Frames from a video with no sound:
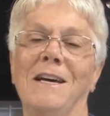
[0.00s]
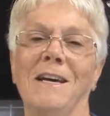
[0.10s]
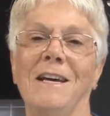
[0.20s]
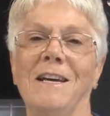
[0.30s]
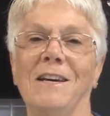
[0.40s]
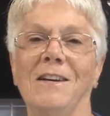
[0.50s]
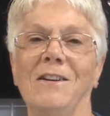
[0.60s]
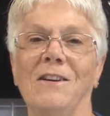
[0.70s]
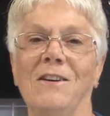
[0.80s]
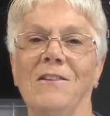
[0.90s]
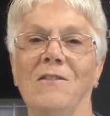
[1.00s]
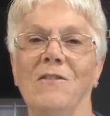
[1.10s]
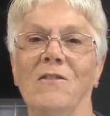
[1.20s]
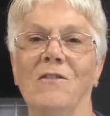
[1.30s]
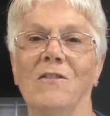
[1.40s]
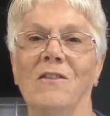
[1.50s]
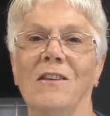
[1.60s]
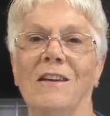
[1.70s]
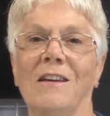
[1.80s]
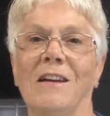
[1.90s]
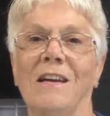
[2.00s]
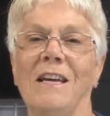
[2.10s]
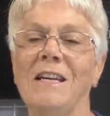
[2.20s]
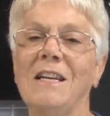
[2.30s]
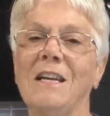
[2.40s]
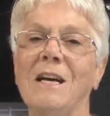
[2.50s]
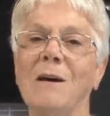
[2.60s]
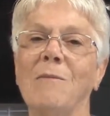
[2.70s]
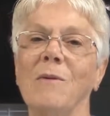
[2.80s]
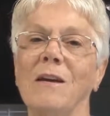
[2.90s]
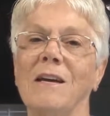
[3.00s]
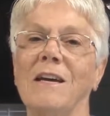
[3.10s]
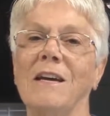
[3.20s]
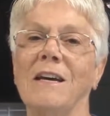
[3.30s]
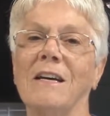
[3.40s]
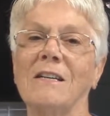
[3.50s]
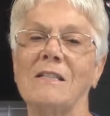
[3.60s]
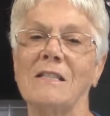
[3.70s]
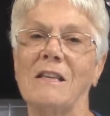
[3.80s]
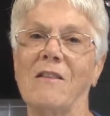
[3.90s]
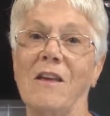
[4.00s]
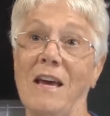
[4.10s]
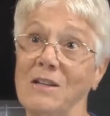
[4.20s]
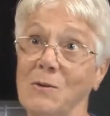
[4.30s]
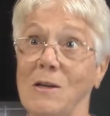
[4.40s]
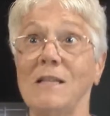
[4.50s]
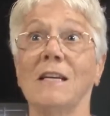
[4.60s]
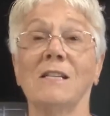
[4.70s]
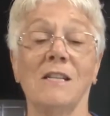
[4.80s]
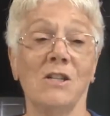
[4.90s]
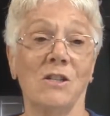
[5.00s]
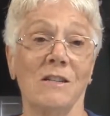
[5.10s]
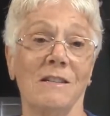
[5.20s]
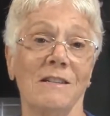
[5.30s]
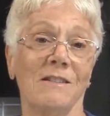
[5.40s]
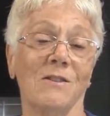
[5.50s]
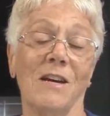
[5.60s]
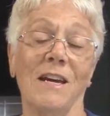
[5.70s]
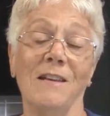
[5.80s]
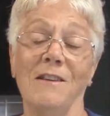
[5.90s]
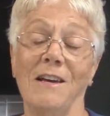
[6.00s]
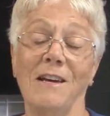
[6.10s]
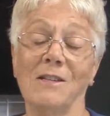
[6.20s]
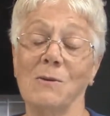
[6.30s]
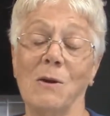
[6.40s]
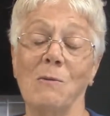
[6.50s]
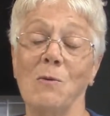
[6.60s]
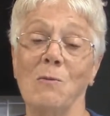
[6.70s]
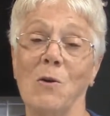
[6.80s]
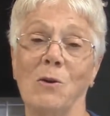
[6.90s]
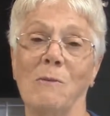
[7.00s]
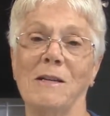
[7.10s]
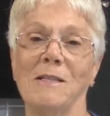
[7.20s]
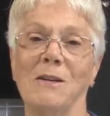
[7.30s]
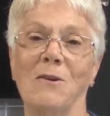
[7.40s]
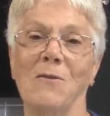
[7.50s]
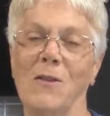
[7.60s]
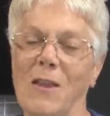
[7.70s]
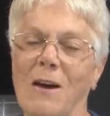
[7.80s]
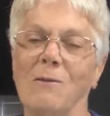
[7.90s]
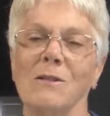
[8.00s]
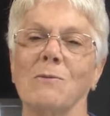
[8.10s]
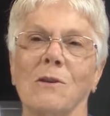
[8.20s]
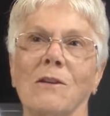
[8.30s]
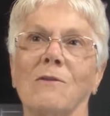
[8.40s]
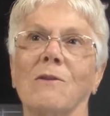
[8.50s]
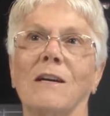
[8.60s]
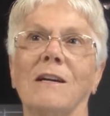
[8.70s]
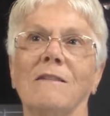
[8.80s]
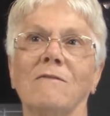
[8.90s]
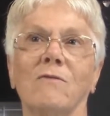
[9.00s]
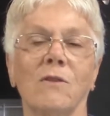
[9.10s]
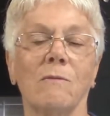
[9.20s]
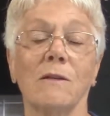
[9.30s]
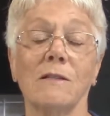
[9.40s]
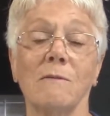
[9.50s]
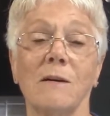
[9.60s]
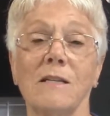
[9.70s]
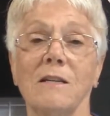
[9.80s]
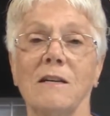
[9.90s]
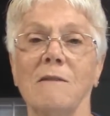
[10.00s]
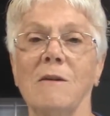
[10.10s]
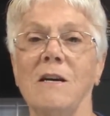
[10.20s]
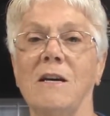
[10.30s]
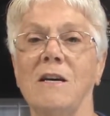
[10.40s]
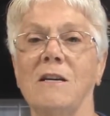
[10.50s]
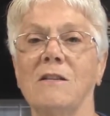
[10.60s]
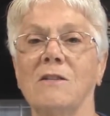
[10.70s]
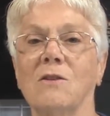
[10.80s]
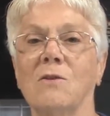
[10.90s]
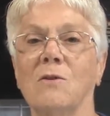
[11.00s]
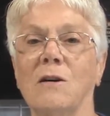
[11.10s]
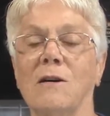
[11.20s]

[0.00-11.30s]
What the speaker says: And I ended up as the X-ray technician. So I had the X-ray room all to myself. That was really great for the rest of my time. So